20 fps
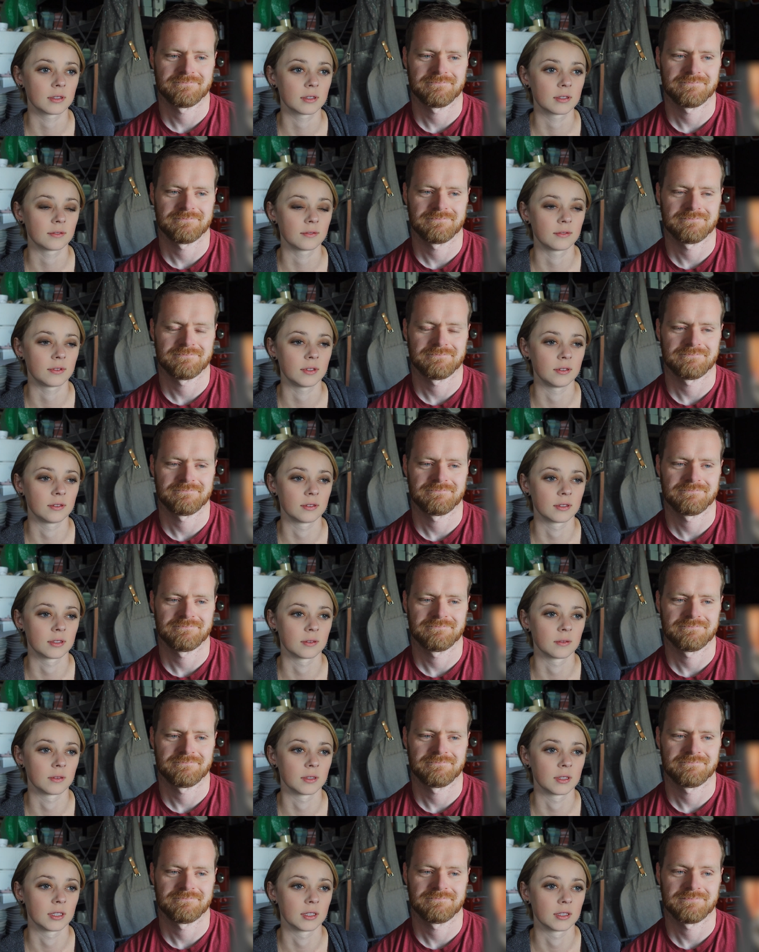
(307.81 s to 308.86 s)
Speaker 1: Confused at
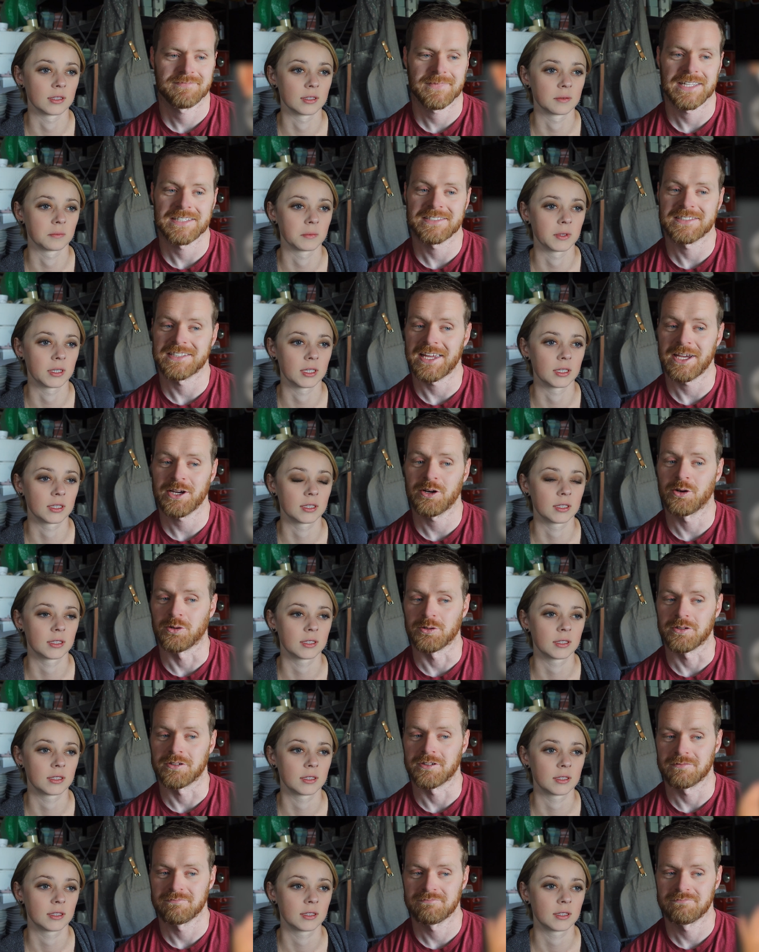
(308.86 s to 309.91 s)
what they just. It's an egg
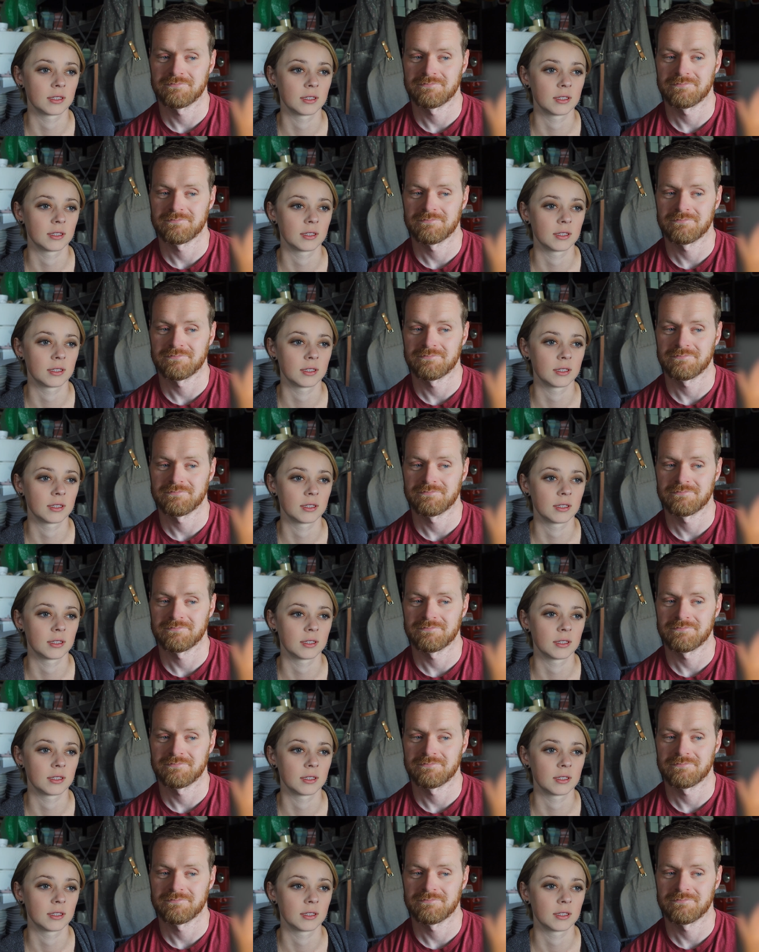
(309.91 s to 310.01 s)
holder.